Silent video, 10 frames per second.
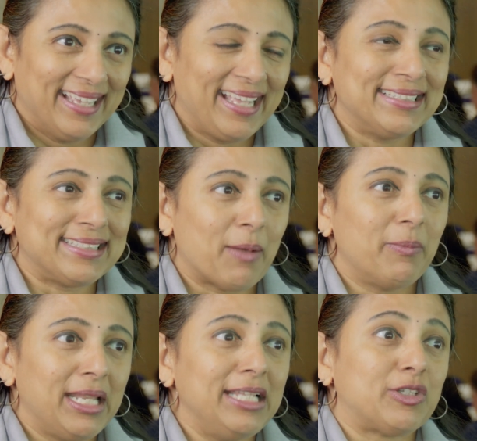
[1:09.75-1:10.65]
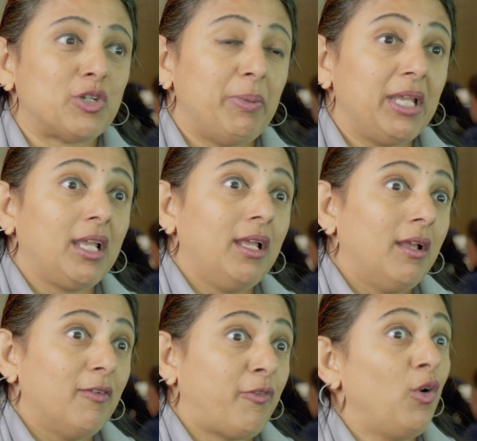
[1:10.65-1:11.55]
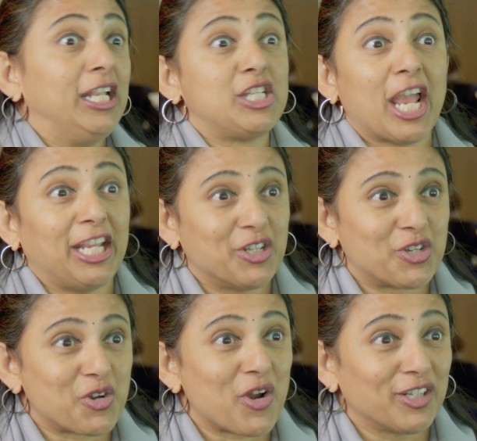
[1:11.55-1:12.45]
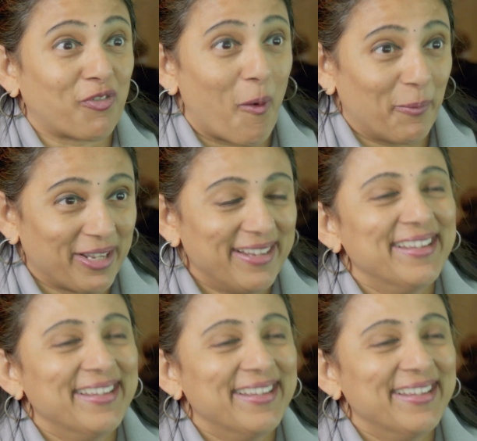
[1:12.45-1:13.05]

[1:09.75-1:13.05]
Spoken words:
and some needs to be fully changed, transformed.